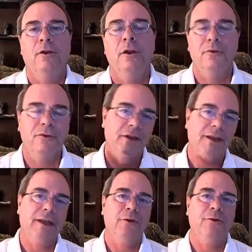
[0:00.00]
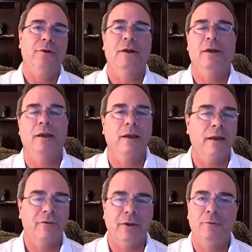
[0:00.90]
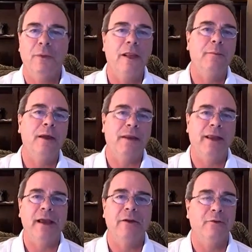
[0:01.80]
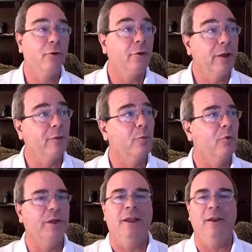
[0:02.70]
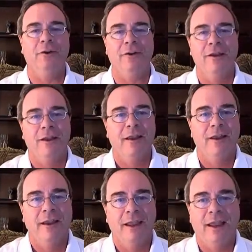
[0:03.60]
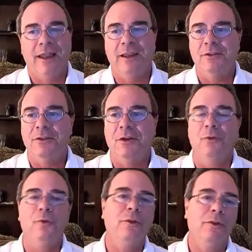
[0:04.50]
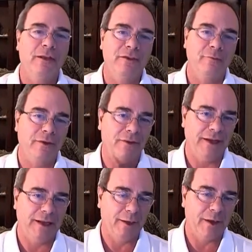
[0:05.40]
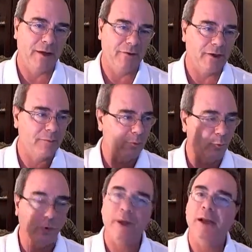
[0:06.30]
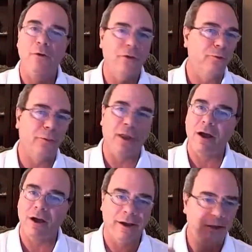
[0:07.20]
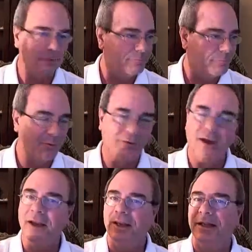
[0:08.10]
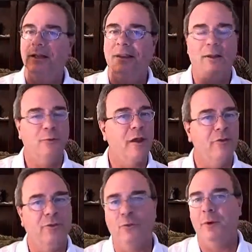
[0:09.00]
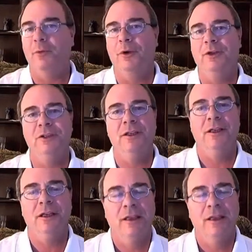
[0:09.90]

You know, I was sitting here uh, as I was planning my day out. It's early in the morning here. And one of the things I've been thinking about as I've been working on this blog and defining expository preaching,